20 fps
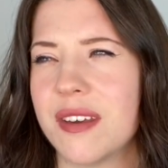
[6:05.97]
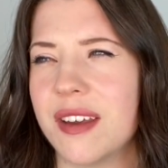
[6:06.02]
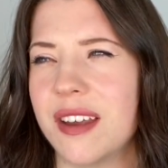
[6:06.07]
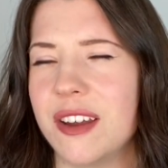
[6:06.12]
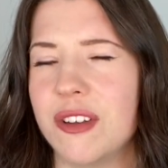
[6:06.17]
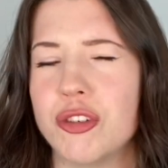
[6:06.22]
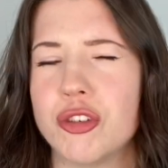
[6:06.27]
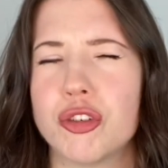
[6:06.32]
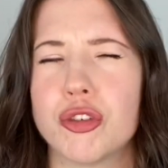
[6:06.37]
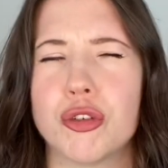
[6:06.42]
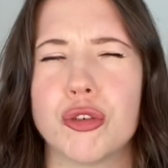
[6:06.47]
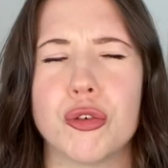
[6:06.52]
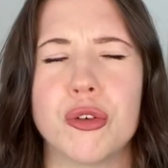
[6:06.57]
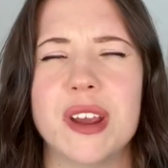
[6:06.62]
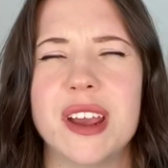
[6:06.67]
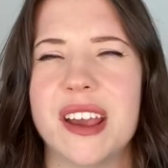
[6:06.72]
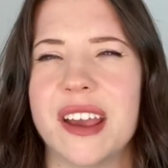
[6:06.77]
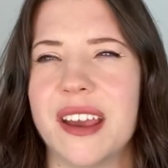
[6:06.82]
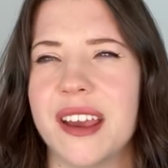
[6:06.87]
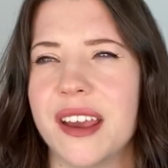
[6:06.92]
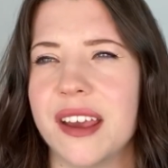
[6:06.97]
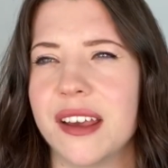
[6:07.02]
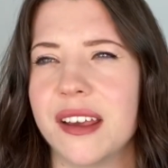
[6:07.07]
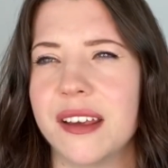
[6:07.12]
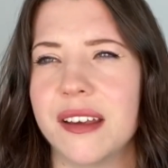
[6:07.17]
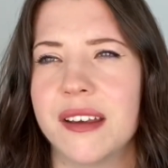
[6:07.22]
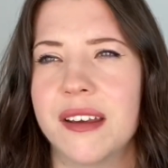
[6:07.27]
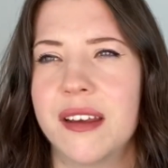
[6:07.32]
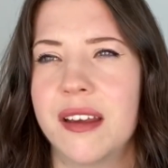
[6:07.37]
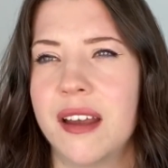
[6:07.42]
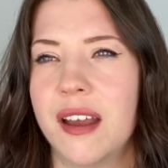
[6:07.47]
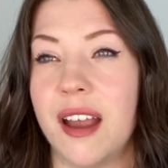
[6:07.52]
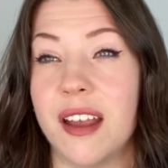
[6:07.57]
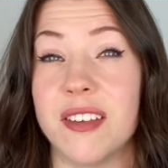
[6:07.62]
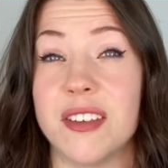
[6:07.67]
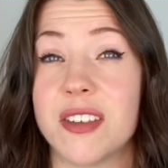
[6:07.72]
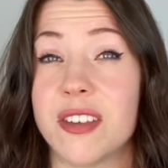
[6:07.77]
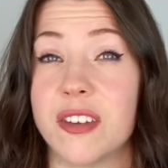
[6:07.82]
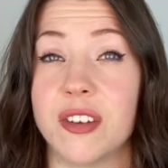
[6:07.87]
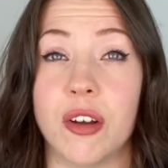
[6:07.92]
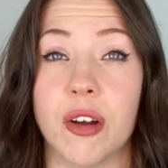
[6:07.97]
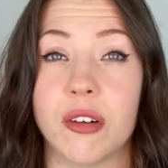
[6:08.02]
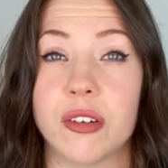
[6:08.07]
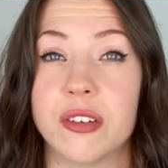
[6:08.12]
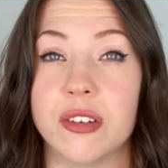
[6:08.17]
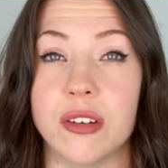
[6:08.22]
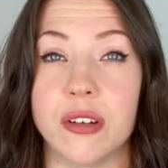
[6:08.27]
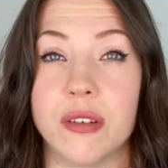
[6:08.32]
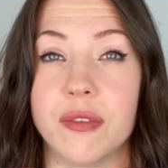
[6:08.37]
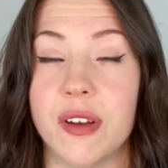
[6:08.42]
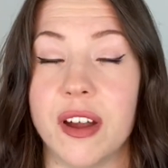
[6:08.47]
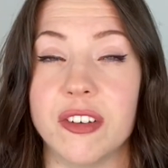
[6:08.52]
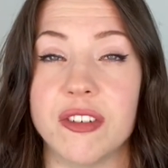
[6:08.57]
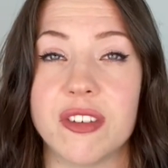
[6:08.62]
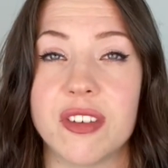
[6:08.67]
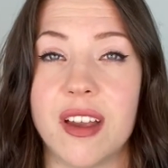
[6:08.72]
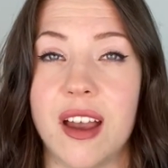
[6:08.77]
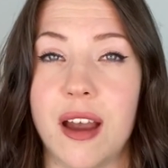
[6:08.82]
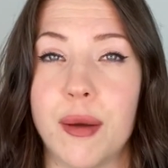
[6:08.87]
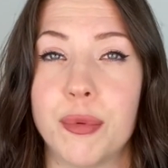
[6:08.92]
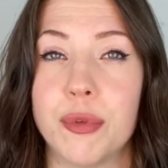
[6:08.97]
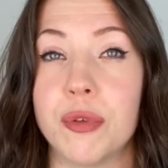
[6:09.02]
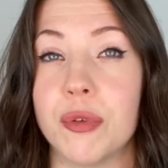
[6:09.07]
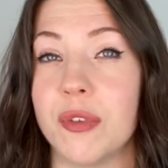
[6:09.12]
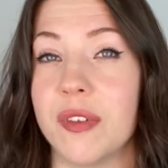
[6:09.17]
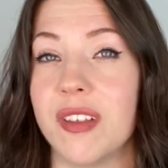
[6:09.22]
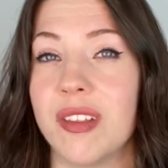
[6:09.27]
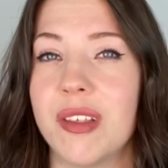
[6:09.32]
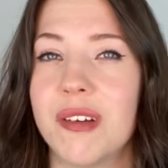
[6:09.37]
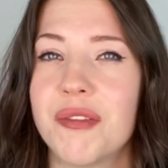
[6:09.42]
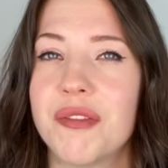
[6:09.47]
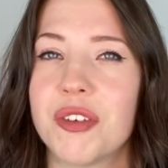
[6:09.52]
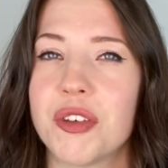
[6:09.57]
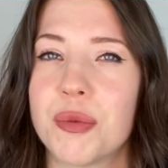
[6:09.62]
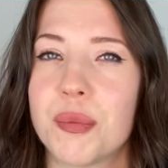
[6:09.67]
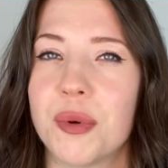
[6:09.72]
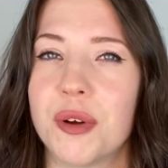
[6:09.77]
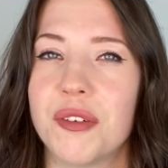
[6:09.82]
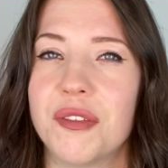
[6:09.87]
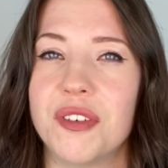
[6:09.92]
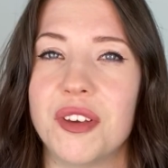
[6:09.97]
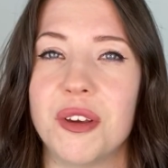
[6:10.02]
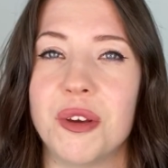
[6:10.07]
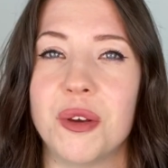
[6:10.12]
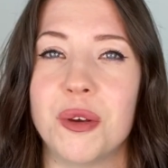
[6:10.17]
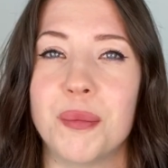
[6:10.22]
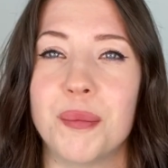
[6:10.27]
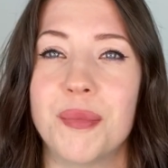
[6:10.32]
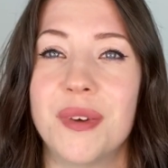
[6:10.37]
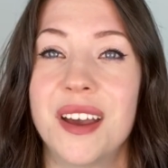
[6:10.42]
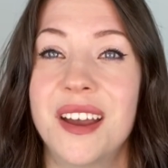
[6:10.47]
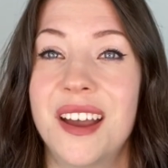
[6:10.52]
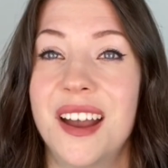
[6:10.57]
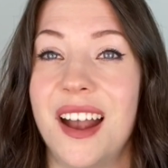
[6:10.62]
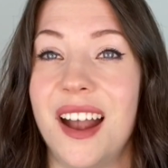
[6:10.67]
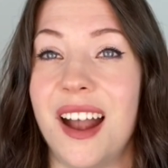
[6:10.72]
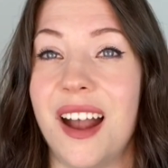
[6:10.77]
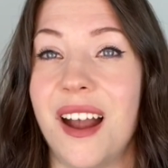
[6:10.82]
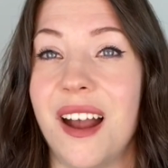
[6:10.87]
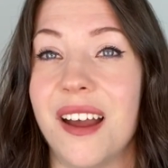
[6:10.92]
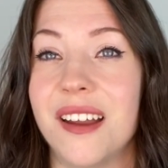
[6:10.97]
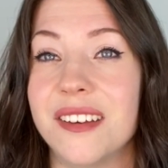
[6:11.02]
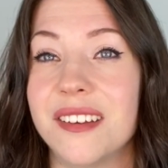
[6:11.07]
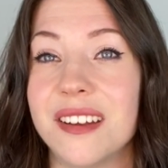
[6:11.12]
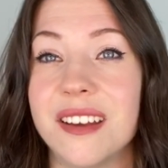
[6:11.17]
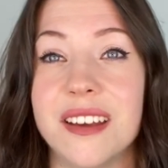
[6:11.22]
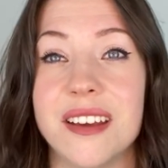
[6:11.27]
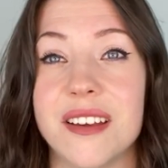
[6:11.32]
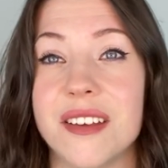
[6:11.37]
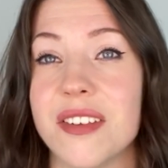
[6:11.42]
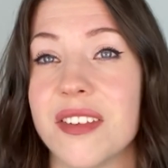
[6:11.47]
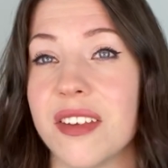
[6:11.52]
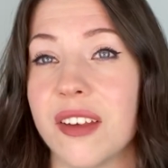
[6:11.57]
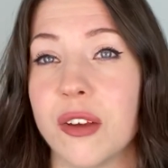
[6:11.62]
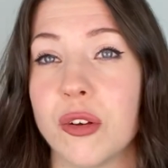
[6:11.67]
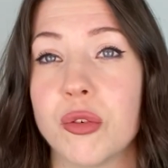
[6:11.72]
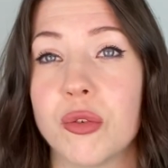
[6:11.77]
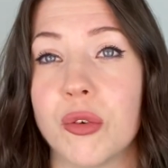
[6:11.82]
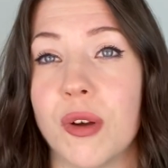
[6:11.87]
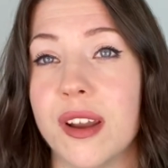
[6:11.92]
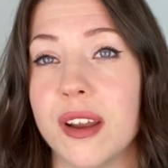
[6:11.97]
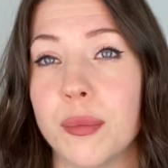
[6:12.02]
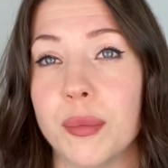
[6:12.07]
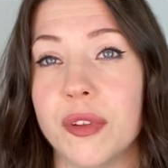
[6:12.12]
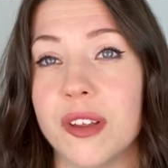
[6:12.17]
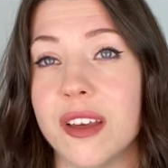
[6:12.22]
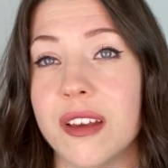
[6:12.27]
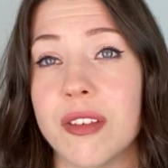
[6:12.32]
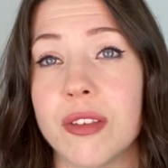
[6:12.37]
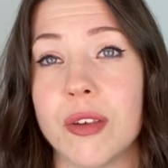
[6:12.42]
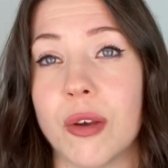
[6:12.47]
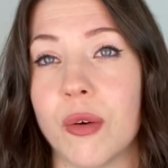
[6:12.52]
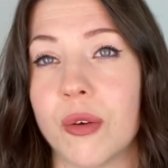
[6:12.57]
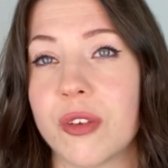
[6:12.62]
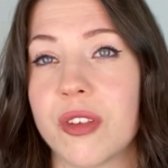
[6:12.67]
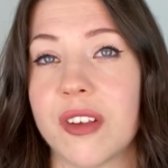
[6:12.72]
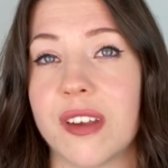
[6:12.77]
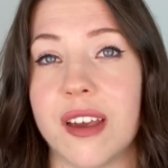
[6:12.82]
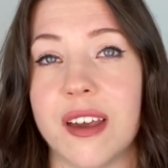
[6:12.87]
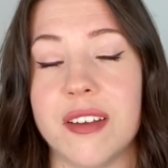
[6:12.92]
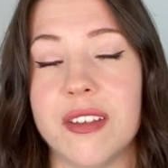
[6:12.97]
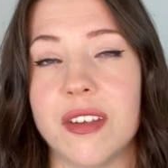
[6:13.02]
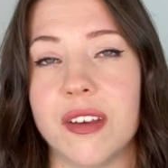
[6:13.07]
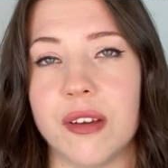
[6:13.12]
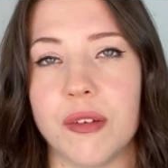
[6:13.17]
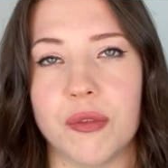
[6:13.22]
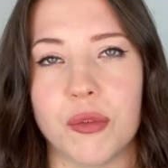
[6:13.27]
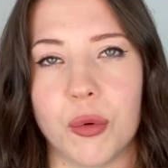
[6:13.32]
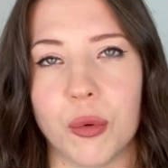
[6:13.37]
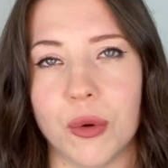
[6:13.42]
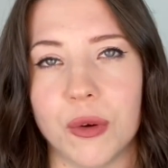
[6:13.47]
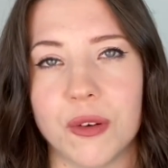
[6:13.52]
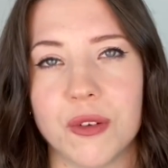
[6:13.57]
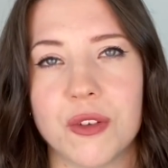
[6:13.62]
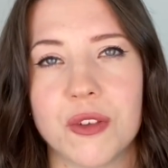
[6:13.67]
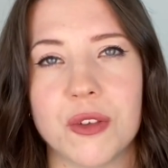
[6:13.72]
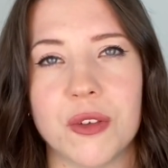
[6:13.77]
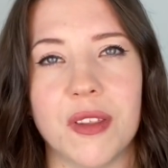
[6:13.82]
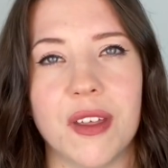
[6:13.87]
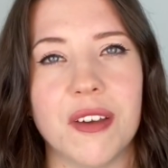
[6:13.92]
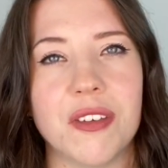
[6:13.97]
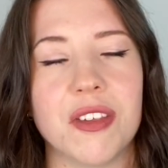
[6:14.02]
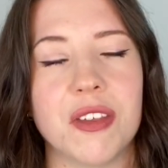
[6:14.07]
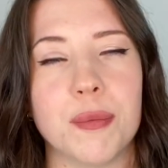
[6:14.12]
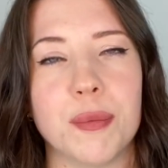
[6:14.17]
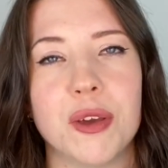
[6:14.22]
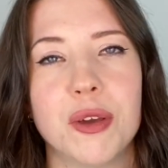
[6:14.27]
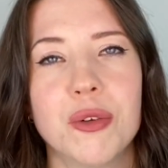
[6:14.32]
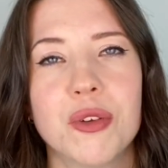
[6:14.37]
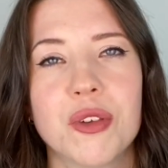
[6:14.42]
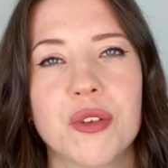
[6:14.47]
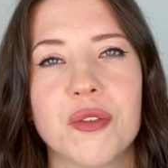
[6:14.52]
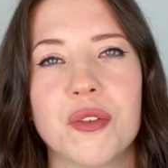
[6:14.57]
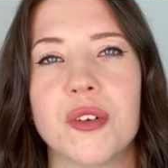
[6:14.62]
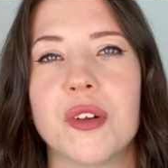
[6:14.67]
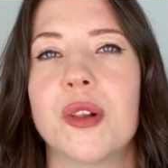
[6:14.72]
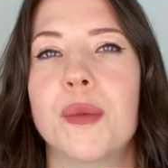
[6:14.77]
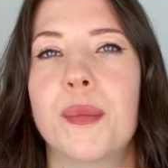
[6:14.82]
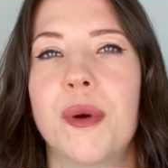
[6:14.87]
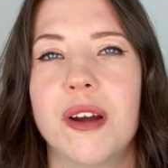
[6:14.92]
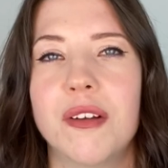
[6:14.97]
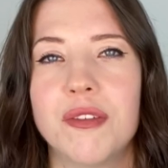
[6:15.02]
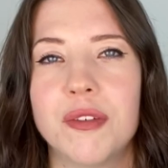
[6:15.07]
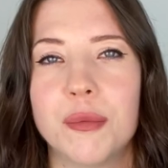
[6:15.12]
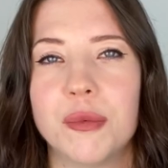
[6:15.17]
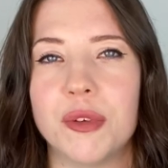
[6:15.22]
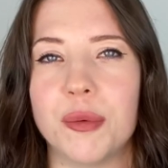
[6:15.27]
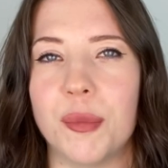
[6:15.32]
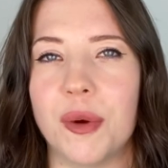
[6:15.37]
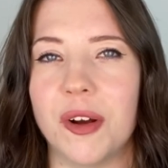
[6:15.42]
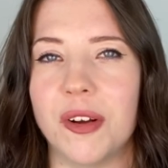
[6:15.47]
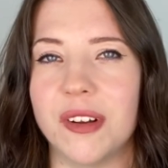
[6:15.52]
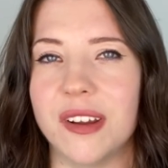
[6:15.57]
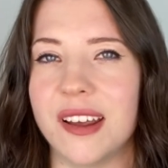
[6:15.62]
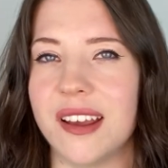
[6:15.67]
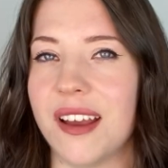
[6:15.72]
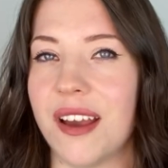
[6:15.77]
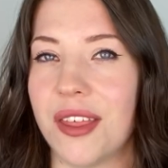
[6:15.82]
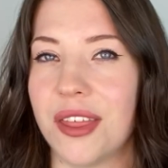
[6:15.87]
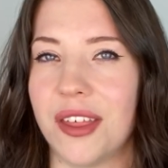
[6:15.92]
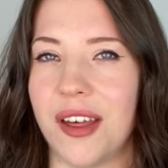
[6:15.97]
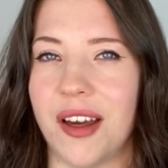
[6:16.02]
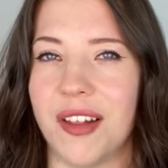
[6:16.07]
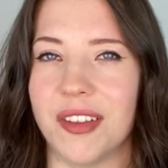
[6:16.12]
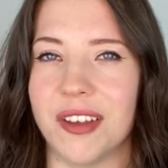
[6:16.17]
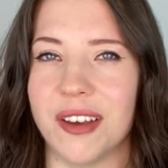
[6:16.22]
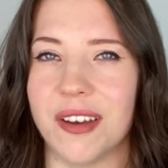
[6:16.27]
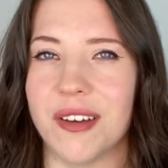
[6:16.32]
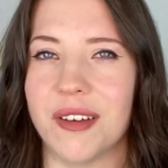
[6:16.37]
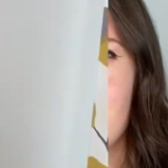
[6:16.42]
intriguing, and seductive. I just absolutely love this perfume and it is incredibly intoxicating of course. So that is the beautiful Parfum de Marly Athalia.